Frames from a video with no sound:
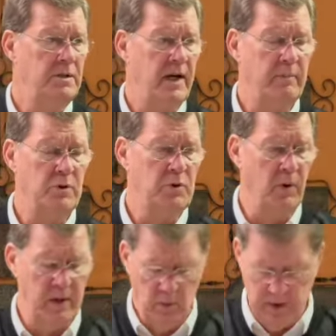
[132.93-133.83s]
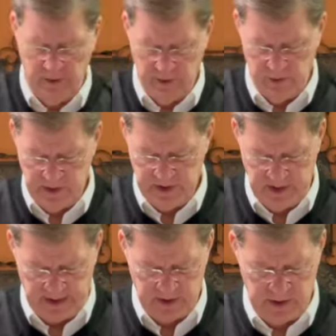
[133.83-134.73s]
chapters 21 to
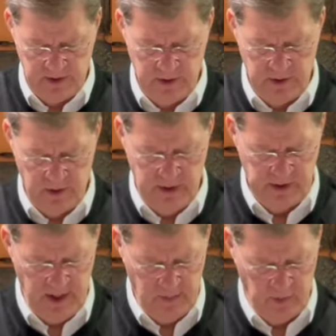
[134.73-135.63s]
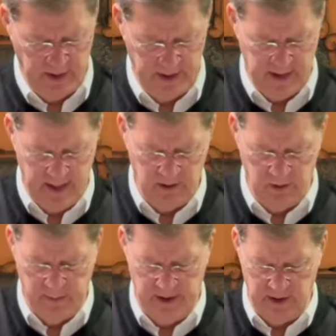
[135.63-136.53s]
36. So let's kind of break it down a
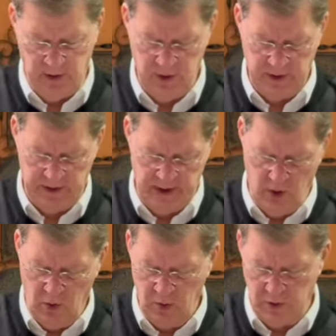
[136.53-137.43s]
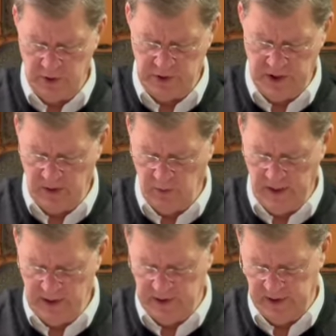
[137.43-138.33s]
little bit and look at the older
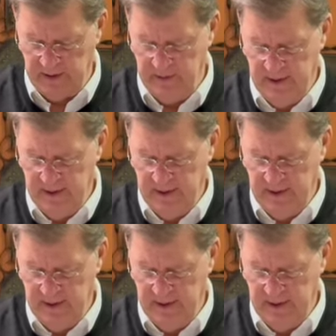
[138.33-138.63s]
generation.